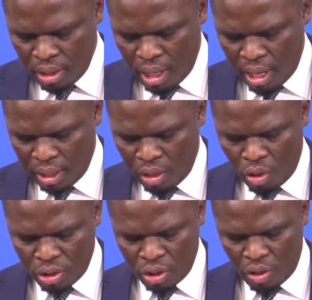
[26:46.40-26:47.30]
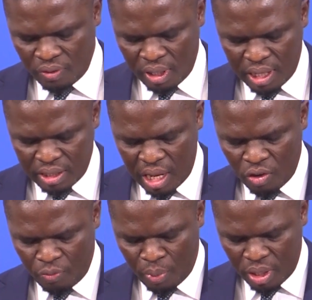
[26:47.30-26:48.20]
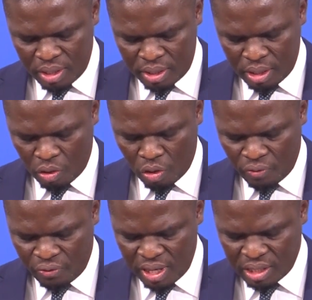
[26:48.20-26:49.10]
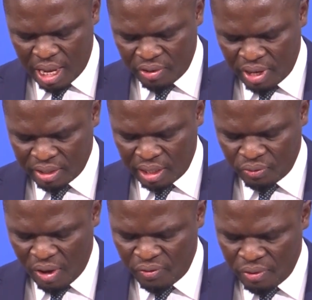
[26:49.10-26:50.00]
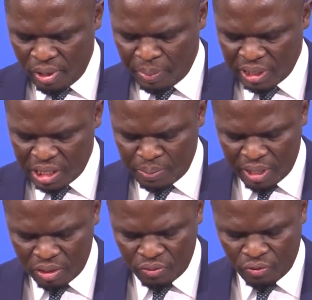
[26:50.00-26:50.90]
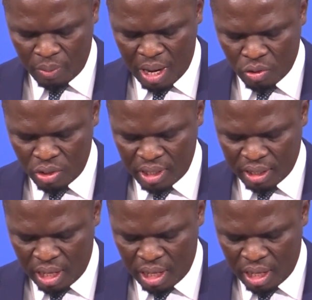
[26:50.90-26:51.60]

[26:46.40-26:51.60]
and the launching of the National Youth Policy. The conference attracted 500 participants from across the